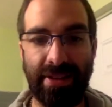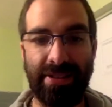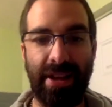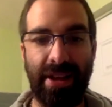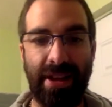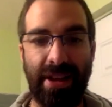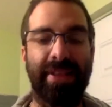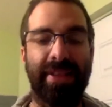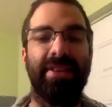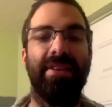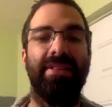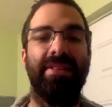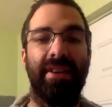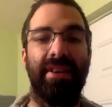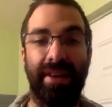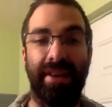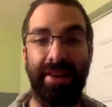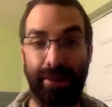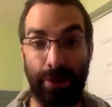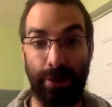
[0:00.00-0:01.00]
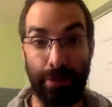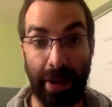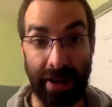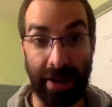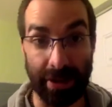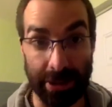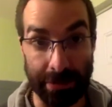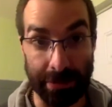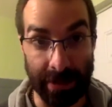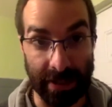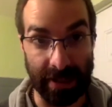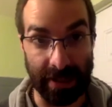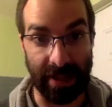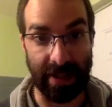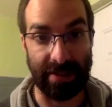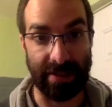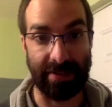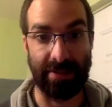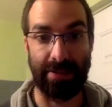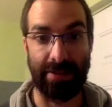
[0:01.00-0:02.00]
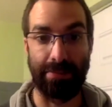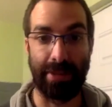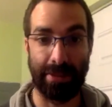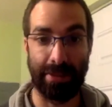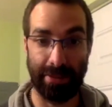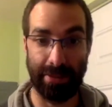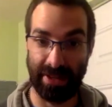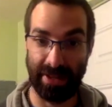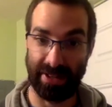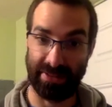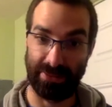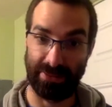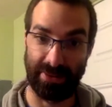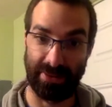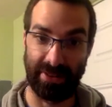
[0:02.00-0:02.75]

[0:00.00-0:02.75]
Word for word: I think he's at anger management classes. Maybe that's Oh,